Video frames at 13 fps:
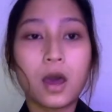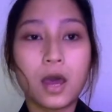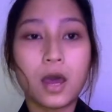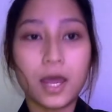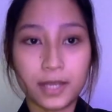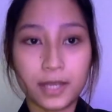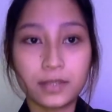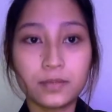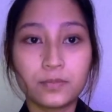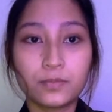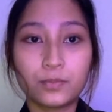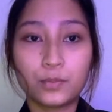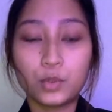And then
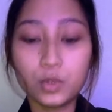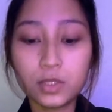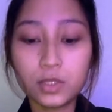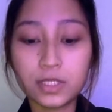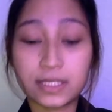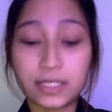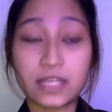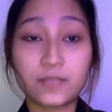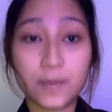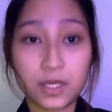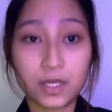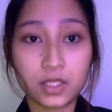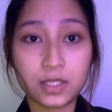pull the
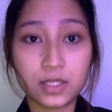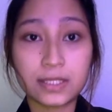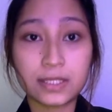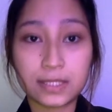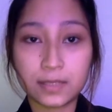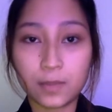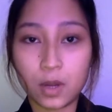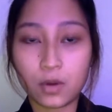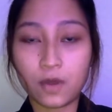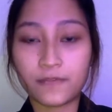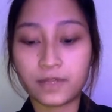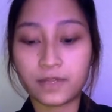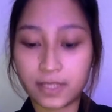suspension system out
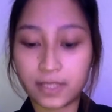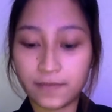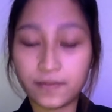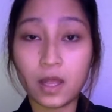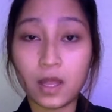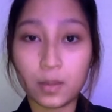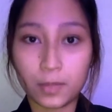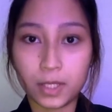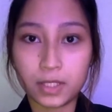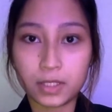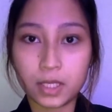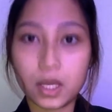of the safety helmet